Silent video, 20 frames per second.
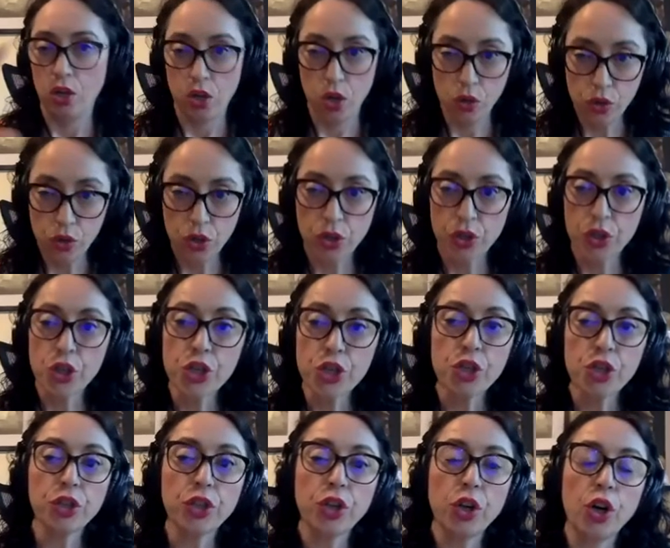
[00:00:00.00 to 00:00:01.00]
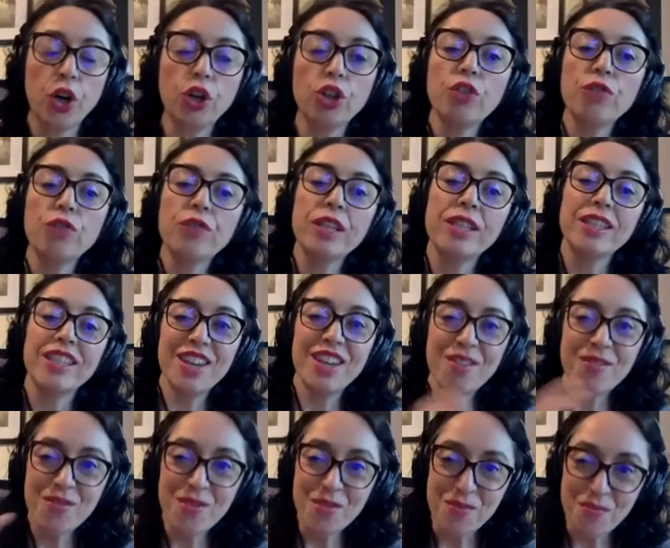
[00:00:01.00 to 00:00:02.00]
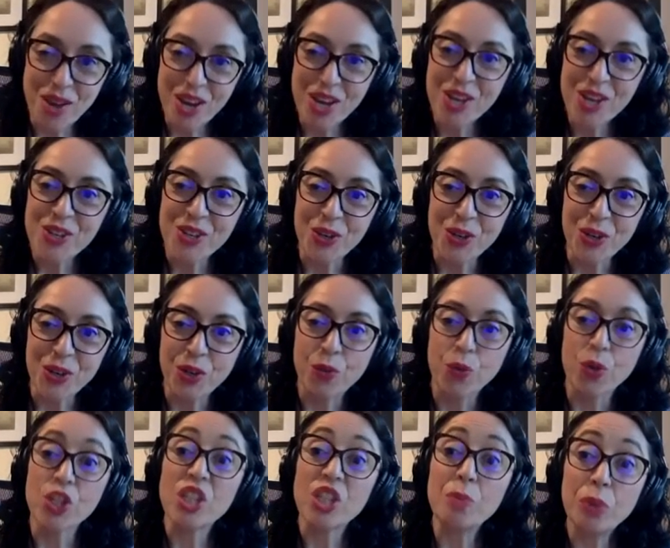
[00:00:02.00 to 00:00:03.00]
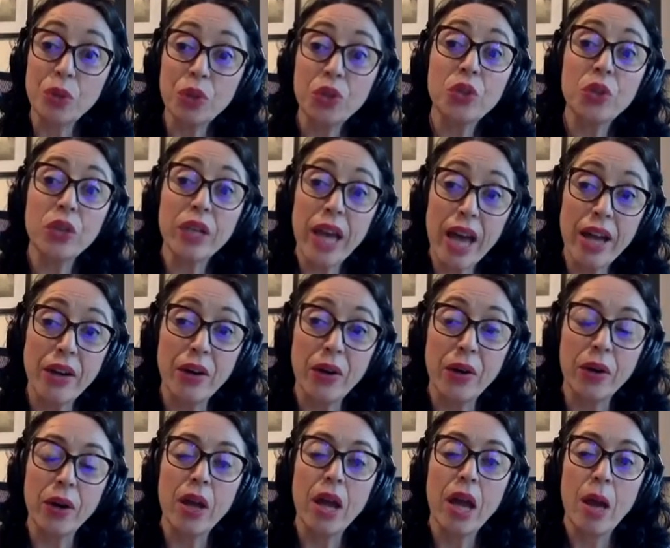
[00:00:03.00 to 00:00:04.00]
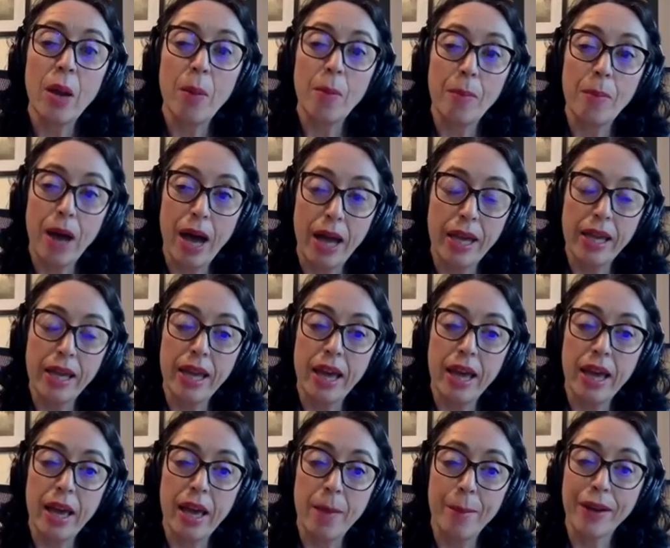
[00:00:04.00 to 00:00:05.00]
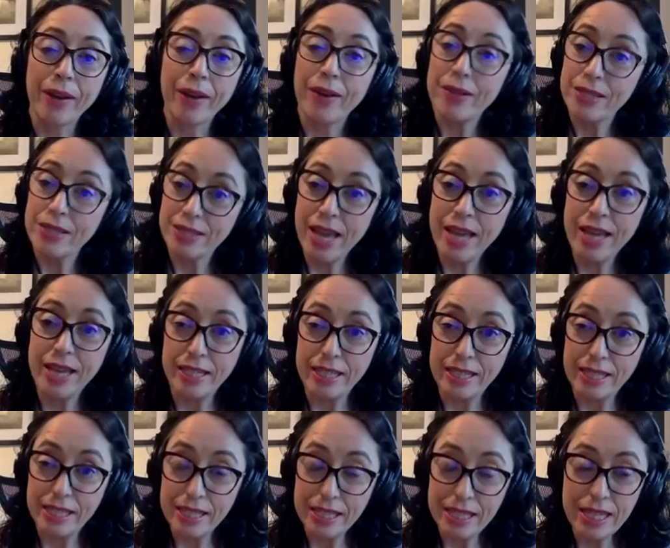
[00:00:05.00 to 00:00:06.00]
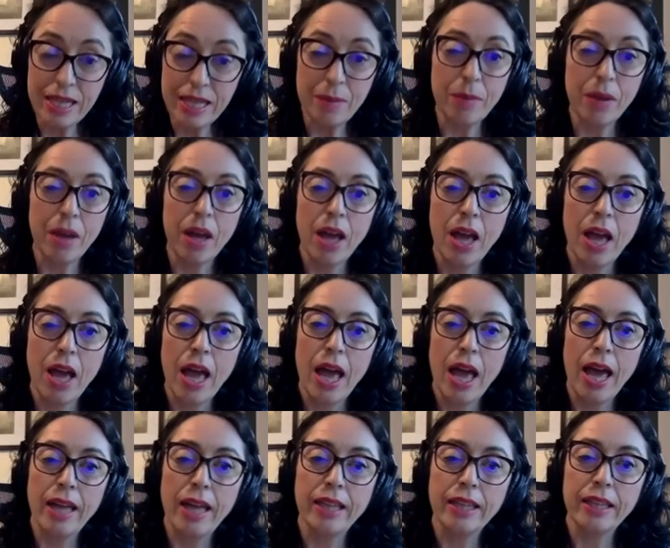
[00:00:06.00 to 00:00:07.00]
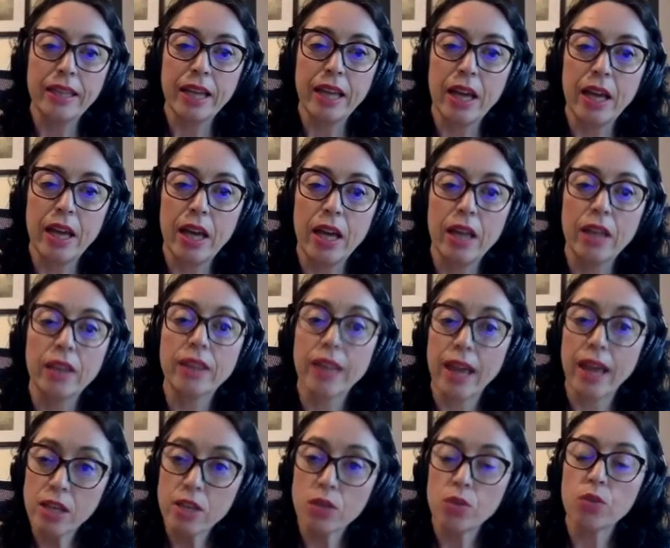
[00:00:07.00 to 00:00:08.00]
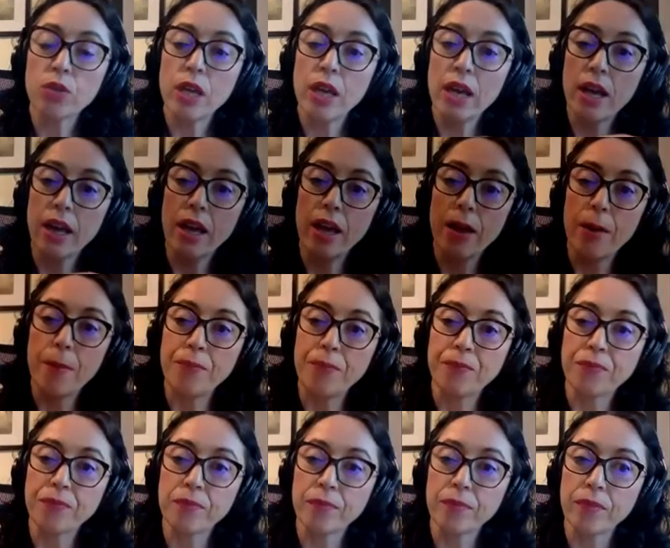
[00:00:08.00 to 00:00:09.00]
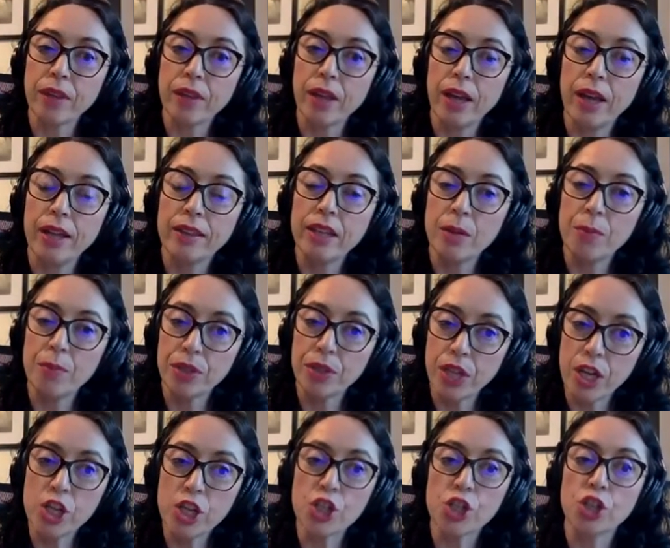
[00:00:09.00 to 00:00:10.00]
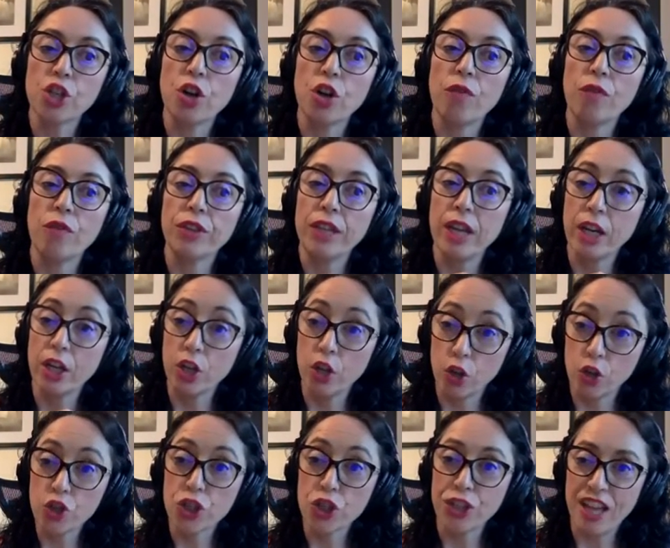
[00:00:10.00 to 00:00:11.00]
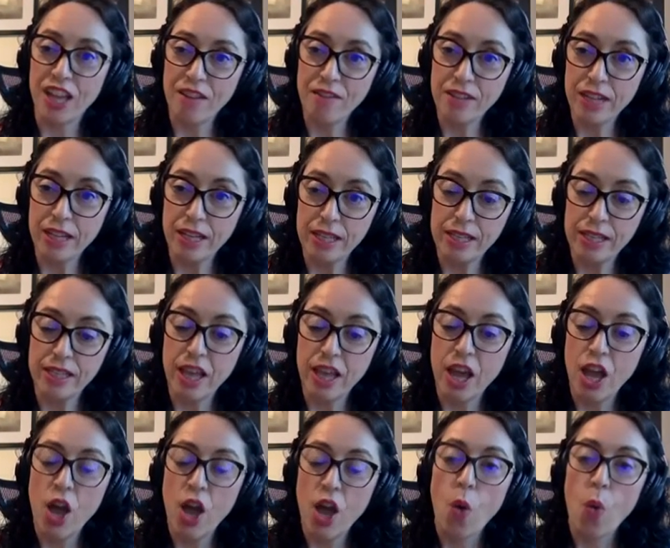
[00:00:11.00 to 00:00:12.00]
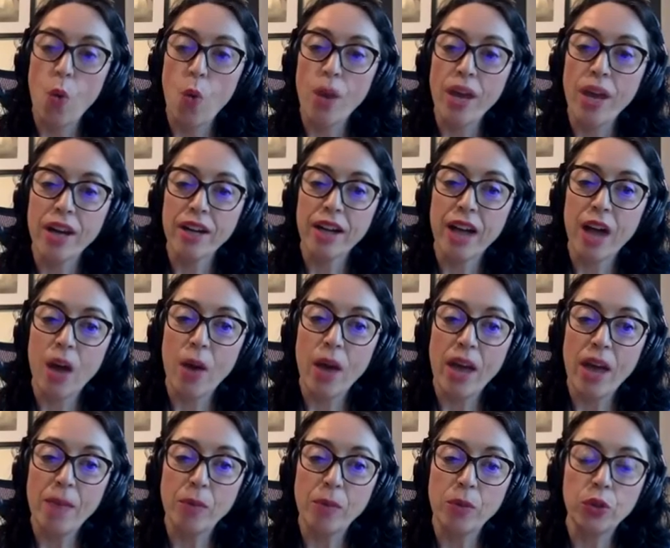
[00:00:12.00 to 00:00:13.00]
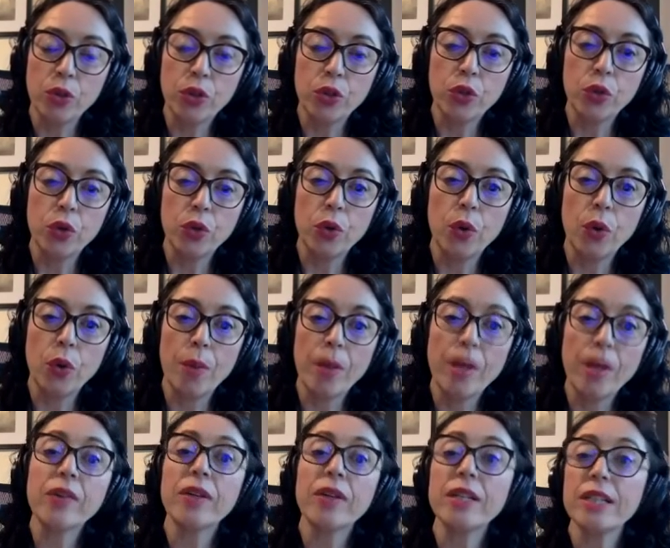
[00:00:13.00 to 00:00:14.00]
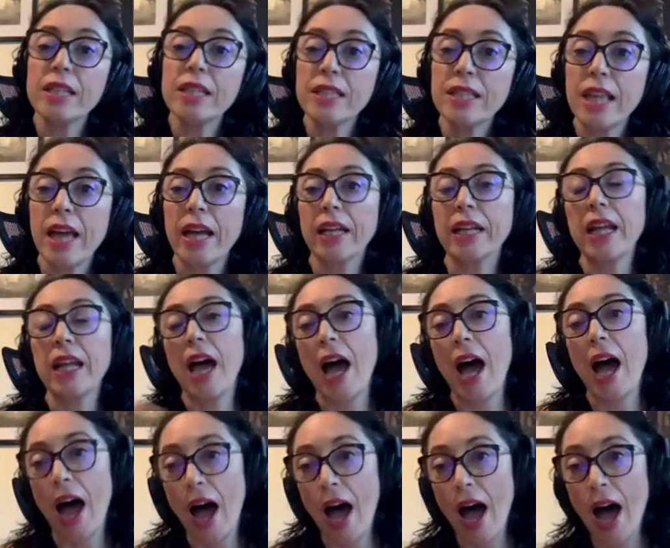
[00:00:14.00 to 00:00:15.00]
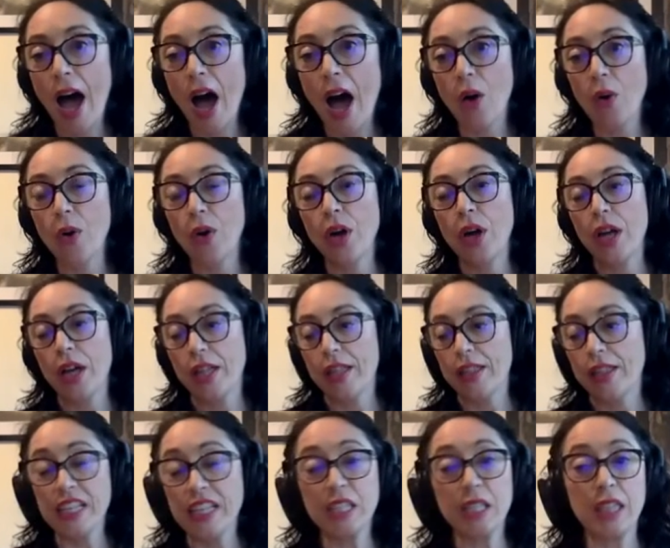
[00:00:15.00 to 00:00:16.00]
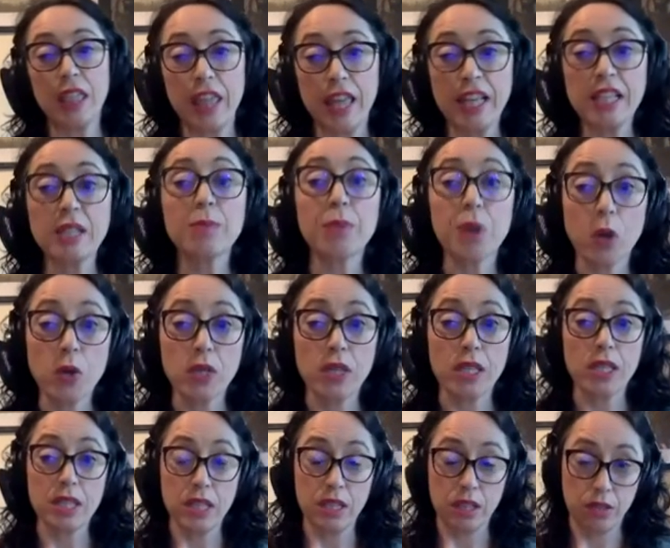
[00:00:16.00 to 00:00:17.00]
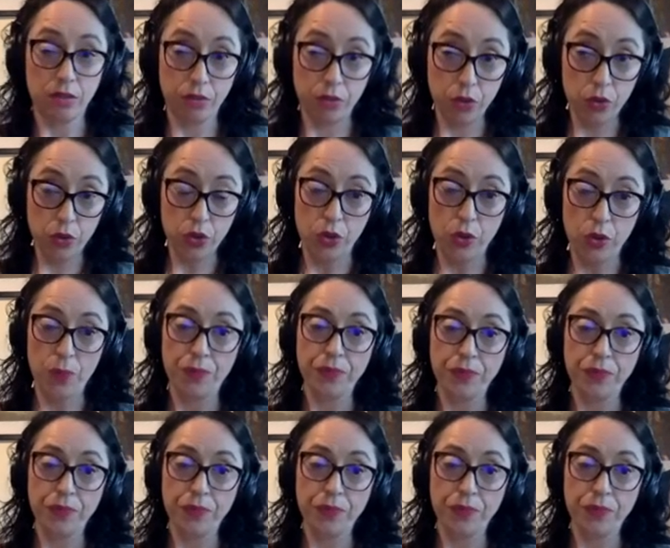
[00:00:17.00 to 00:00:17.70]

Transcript: Long story short, all of this information was put together by uh, Marc Anzidei and his team. And uh, thanks to the um, interpretation of the archaeological evidence, we are now able to better understand how these things process in the future.